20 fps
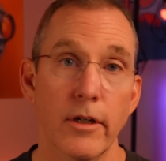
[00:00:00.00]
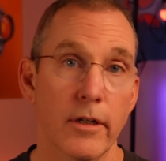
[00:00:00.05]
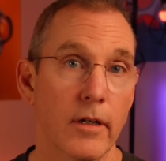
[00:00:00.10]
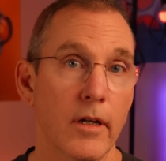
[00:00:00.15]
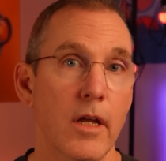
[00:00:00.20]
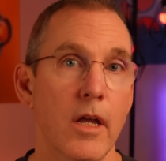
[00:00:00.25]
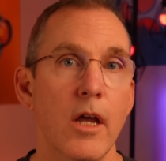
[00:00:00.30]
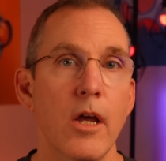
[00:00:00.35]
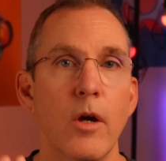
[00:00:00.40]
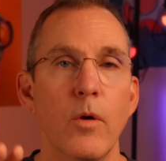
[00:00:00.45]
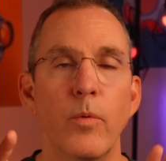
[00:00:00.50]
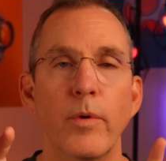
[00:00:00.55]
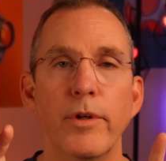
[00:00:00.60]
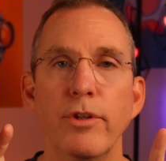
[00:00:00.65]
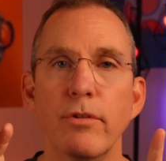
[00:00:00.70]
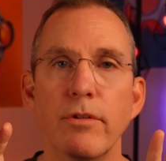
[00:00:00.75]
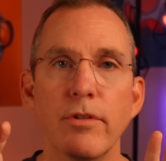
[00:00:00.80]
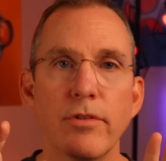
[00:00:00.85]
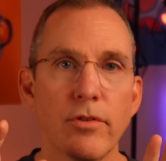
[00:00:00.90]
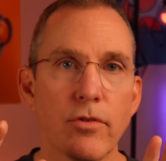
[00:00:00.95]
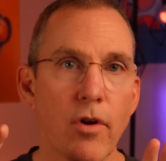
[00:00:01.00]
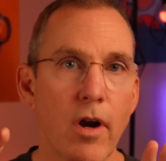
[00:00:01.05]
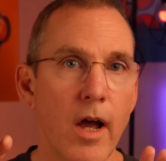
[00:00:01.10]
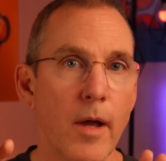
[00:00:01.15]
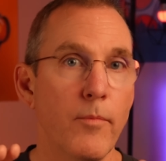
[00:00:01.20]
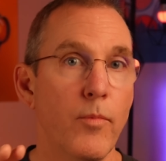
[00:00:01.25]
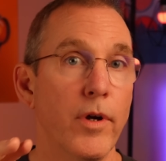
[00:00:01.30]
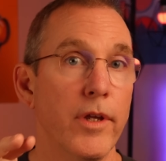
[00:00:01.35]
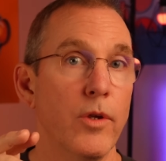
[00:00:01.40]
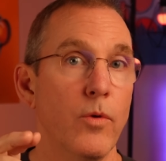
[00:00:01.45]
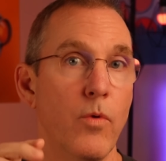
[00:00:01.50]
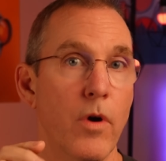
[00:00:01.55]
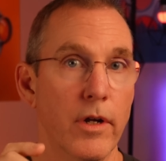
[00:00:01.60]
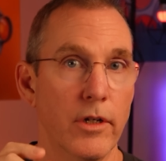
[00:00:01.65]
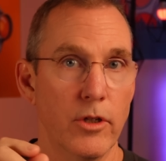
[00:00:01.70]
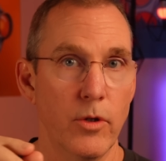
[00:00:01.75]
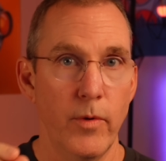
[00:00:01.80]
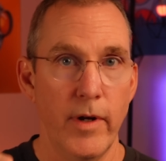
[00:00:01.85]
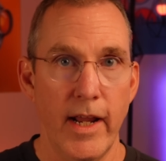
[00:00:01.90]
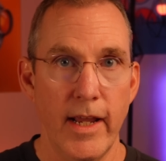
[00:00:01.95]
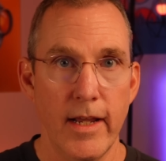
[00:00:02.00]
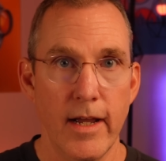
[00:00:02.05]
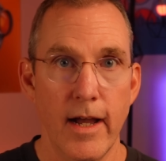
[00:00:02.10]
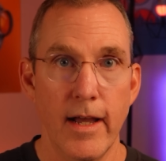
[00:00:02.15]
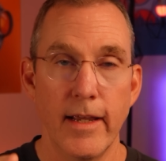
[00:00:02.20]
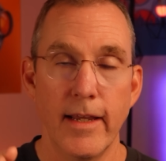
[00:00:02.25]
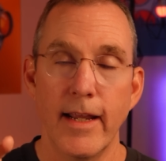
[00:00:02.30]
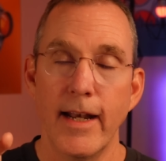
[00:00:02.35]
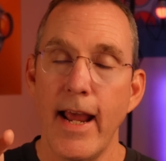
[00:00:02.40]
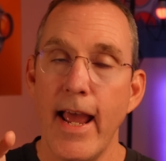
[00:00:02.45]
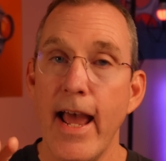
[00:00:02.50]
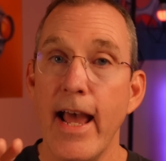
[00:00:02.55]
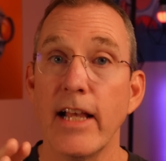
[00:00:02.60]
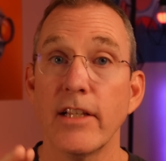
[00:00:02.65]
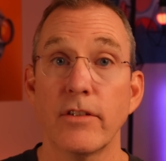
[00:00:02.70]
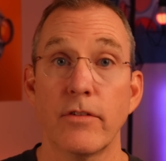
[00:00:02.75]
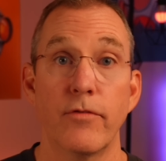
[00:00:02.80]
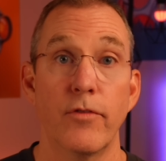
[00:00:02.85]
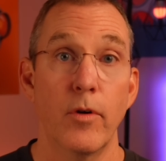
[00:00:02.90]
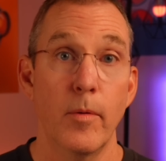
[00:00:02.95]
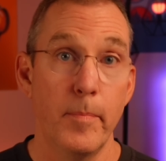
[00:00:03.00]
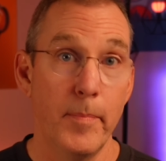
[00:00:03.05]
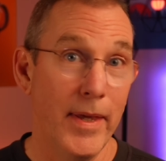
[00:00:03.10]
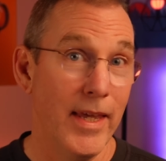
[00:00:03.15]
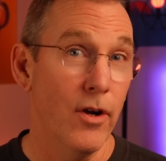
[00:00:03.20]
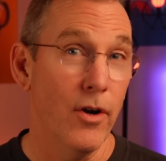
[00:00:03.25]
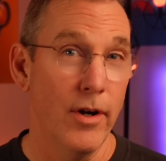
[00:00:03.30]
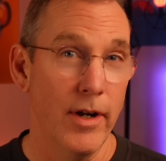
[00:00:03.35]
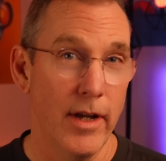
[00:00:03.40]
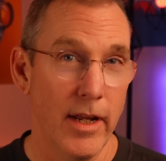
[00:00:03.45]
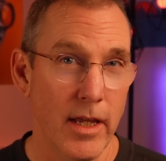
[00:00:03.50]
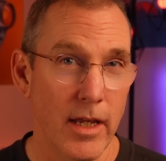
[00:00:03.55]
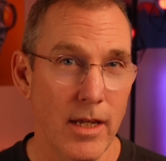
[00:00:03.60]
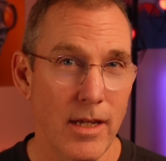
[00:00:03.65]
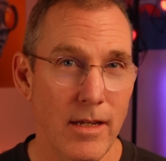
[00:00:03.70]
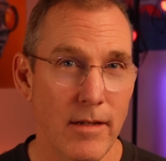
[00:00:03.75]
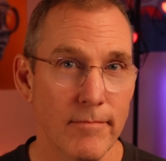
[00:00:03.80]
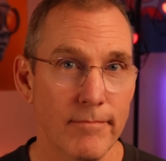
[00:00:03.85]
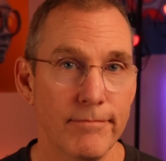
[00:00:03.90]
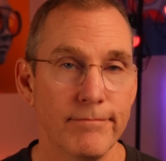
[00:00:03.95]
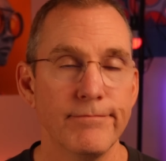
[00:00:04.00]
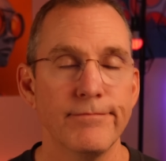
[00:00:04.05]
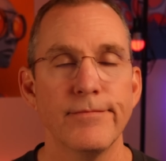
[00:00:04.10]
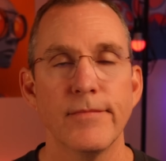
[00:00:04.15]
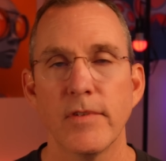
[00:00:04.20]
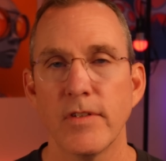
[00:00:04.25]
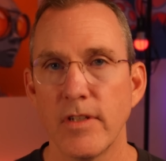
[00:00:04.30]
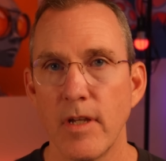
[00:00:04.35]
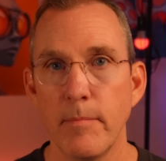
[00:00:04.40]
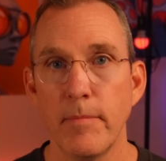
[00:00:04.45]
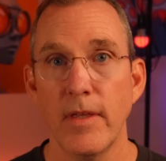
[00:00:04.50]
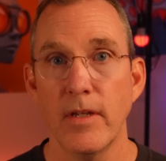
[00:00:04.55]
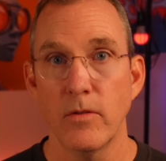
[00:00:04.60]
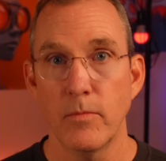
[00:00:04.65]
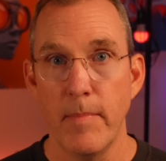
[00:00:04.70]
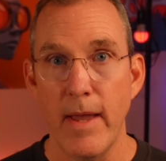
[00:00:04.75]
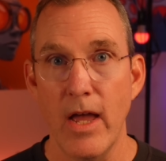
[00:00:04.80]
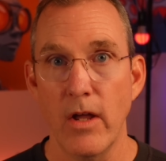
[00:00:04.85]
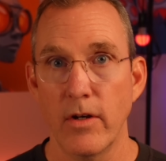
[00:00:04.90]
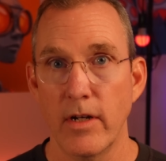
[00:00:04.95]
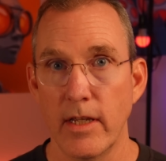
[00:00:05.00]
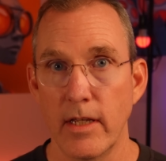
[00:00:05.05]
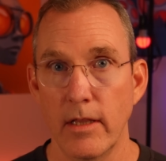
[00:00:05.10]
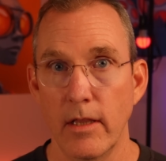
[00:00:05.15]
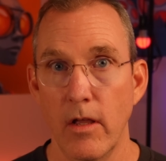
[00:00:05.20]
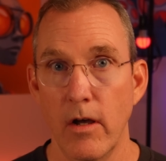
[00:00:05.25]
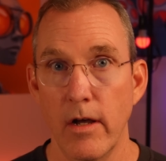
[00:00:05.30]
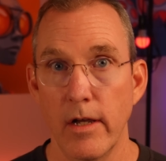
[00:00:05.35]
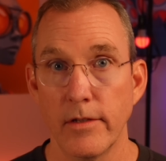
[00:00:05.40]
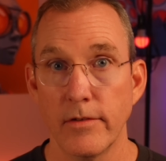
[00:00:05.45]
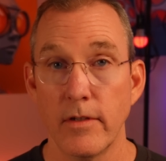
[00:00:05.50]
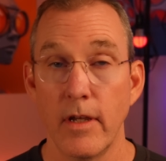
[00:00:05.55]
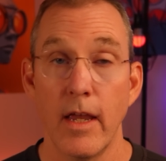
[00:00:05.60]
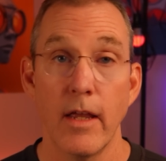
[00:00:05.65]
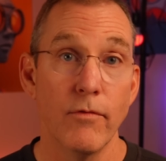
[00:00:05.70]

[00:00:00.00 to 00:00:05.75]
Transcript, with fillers: Look, when you describe what you want to an AI and ask for a PRD, something's bound to get lost.